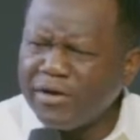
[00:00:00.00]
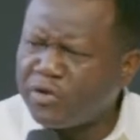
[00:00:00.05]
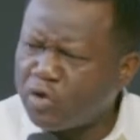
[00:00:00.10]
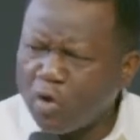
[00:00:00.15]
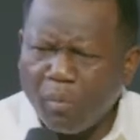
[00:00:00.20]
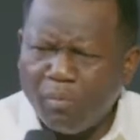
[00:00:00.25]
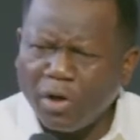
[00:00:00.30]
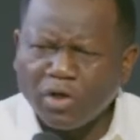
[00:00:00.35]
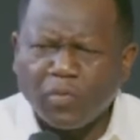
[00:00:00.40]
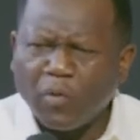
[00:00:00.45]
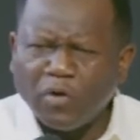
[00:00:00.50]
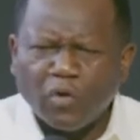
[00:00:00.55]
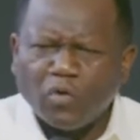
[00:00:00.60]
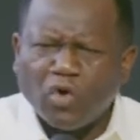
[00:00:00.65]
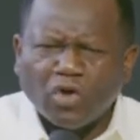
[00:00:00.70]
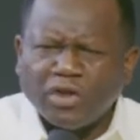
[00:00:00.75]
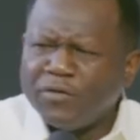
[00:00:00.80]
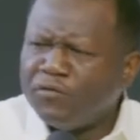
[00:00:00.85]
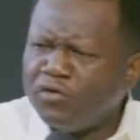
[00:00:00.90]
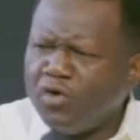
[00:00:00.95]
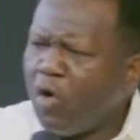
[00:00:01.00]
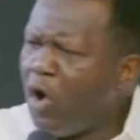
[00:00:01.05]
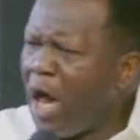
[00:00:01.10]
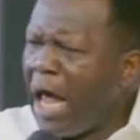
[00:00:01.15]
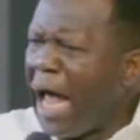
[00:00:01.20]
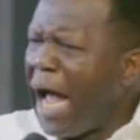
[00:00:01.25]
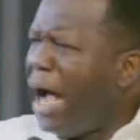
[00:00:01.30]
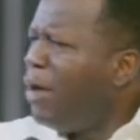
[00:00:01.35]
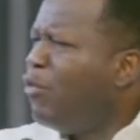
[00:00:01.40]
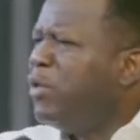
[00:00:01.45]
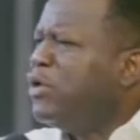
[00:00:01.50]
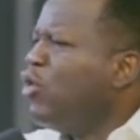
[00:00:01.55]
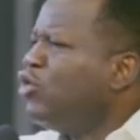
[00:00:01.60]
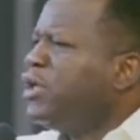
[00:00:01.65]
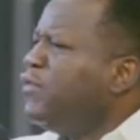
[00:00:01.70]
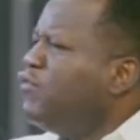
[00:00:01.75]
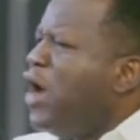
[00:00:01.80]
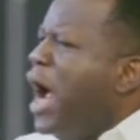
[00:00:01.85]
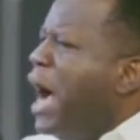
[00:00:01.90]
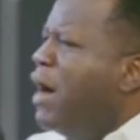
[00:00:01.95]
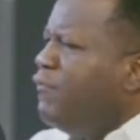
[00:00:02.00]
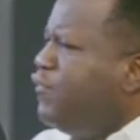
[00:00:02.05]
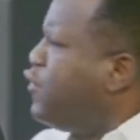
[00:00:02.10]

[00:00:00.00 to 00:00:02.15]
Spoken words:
so much money, we don't even know. We don't even have